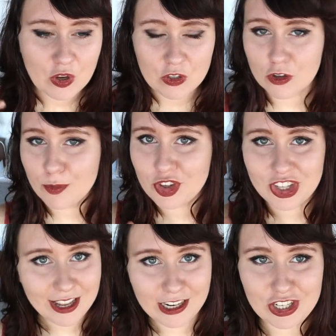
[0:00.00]
so much
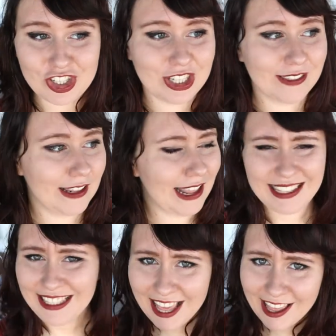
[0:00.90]
energy and they're like,
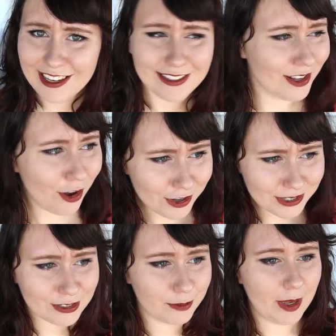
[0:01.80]
yeah, that's
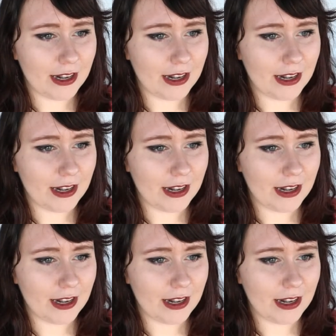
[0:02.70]
awesome.